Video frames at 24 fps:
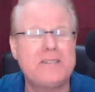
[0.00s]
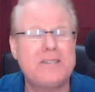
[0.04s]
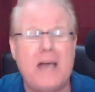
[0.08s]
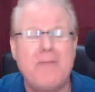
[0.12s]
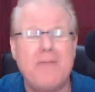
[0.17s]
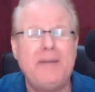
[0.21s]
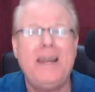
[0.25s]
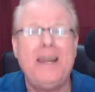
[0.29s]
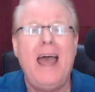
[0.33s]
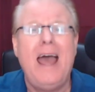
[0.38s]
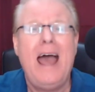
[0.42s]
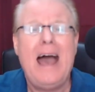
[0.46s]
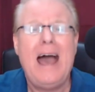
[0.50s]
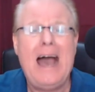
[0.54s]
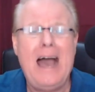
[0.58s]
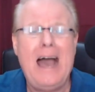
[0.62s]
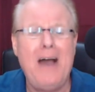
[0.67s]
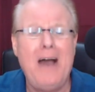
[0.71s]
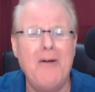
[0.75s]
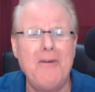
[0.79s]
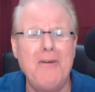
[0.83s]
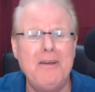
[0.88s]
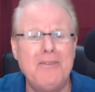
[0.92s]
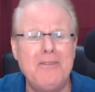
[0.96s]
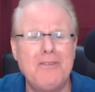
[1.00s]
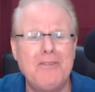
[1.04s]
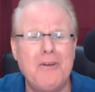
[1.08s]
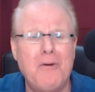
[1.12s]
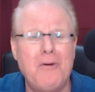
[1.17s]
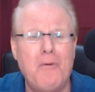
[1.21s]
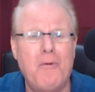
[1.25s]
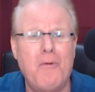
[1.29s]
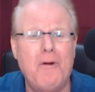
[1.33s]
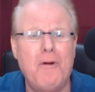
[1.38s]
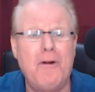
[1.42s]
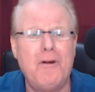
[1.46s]
I mean, how in
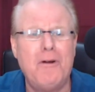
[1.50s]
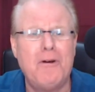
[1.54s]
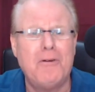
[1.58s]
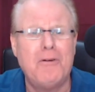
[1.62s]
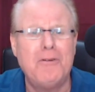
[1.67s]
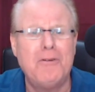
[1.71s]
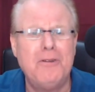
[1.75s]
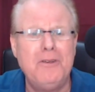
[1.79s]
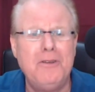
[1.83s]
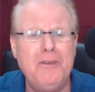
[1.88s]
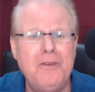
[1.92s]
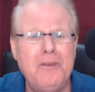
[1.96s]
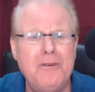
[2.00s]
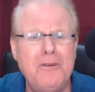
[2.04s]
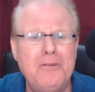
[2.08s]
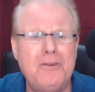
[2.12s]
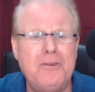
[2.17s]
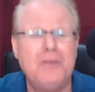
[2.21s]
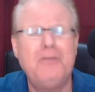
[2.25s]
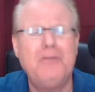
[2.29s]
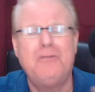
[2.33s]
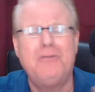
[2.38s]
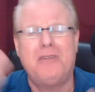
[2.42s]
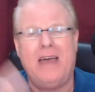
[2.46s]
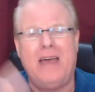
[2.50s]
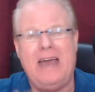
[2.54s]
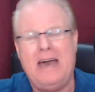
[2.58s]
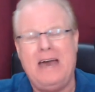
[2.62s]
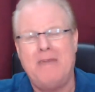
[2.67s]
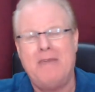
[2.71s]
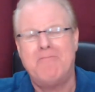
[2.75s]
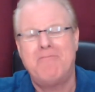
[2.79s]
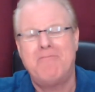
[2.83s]
the world do you do that?